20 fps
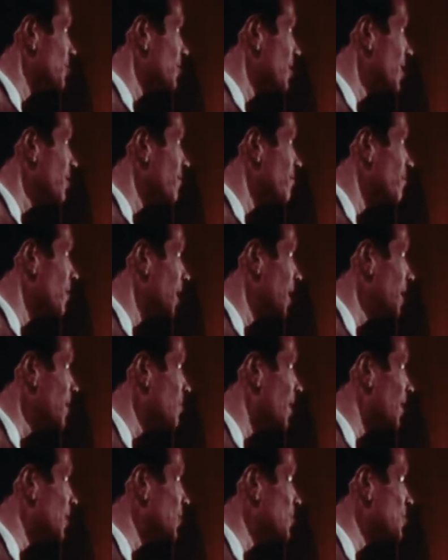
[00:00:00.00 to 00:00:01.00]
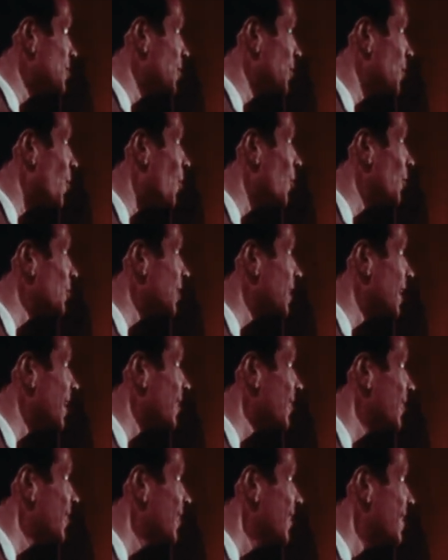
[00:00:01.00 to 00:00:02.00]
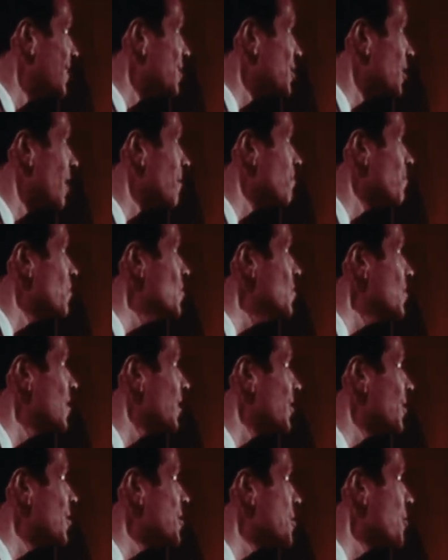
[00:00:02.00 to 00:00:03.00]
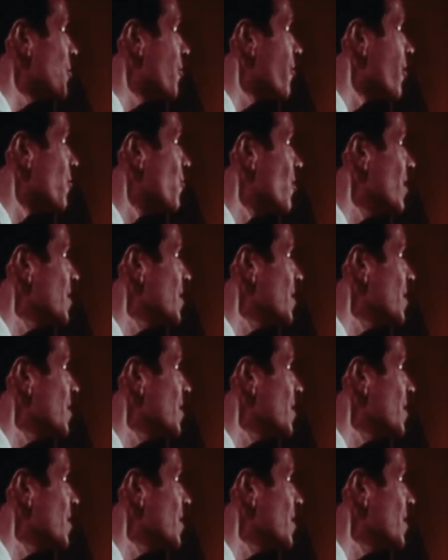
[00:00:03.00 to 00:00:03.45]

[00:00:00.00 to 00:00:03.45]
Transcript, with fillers: save money by using altogether? Shampoo, conditioner, and